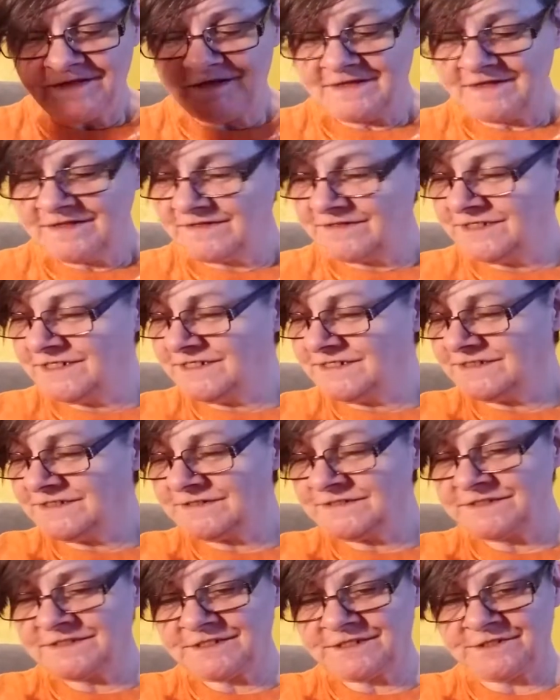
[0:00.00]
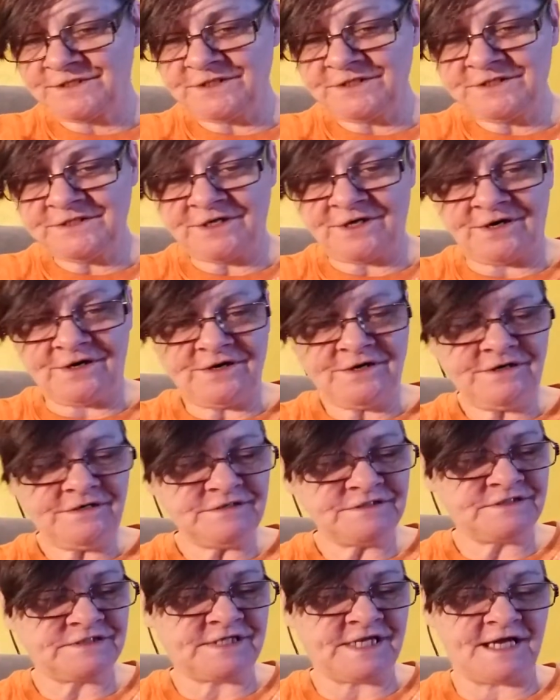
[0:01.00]
These are good
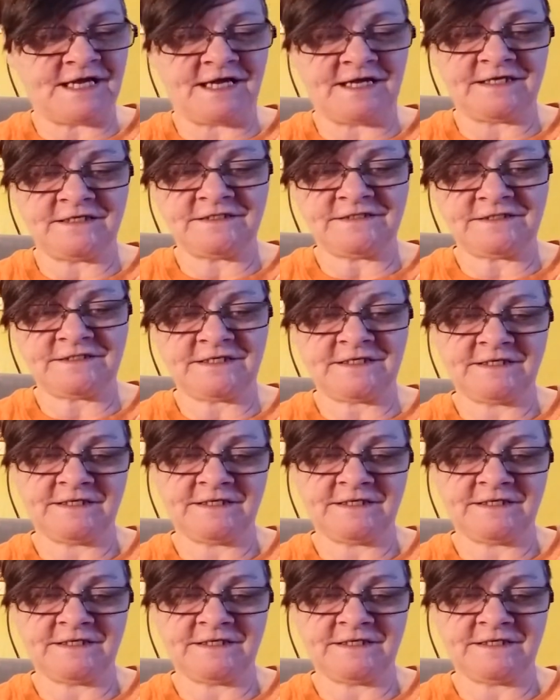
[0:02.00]
cards, guys.